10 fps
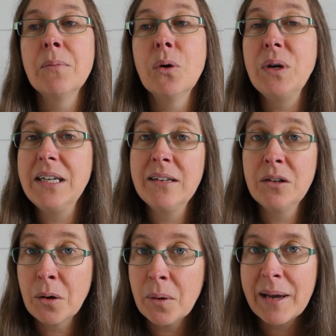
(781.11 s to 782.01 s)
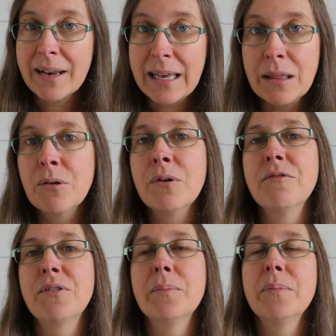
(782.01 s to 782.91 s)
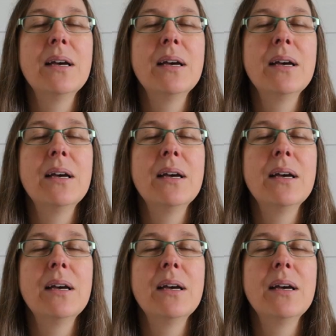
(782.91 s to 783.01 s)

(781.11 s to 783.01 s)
We didn't know about either of them,